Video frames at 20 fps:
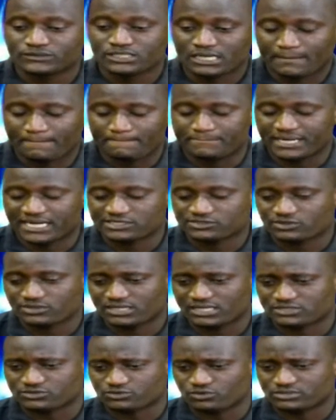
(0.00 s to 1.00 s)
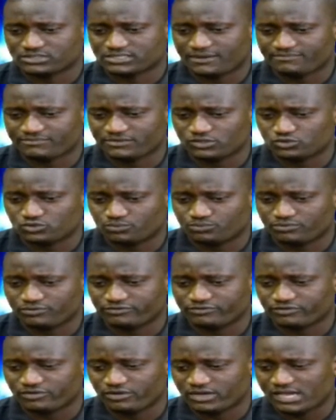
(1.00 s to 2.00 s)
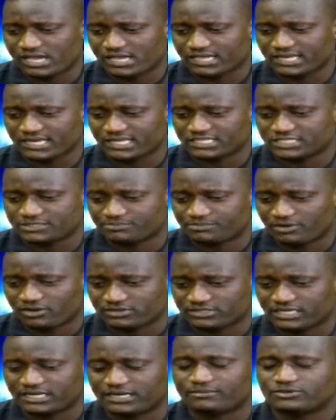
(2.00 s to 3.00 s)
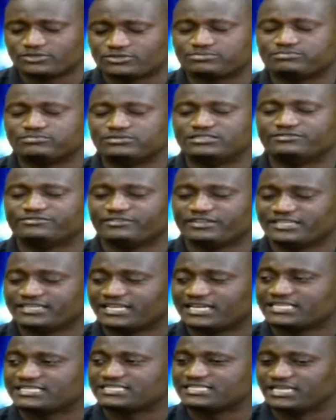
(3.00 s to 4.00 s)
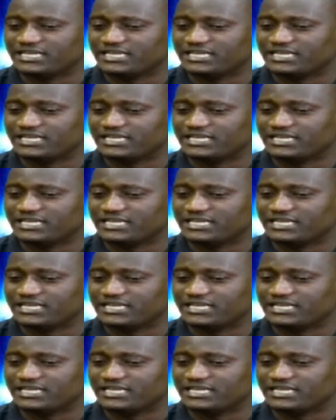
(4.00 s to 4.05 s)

Bazo has got something to prove going against Power Dynamos defenders.